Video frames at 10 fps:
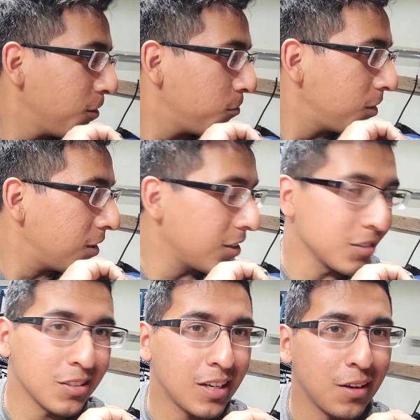my
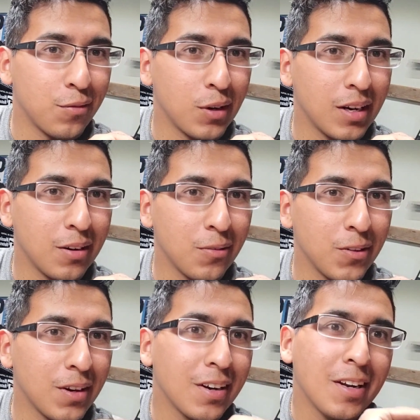dogs are kind of freaking out over
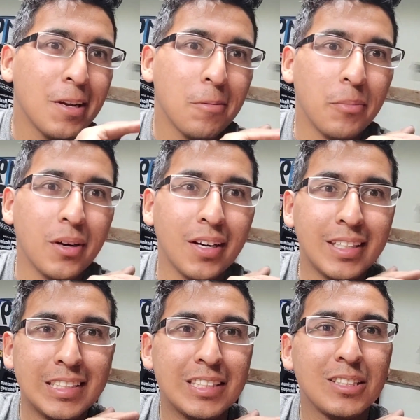there, but at
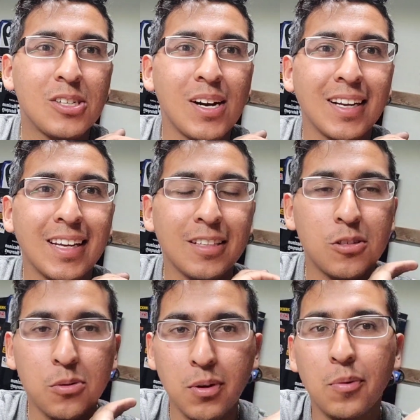least try and get it
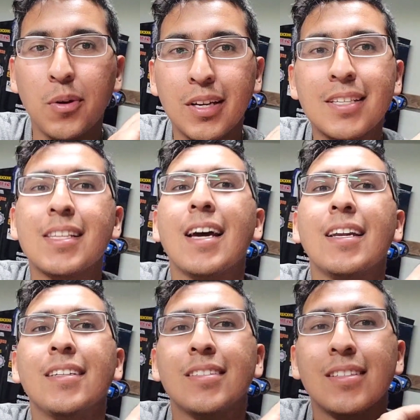to a running
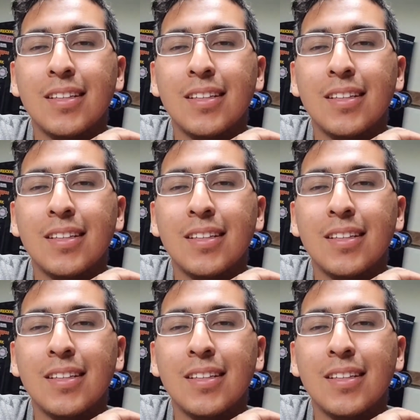status.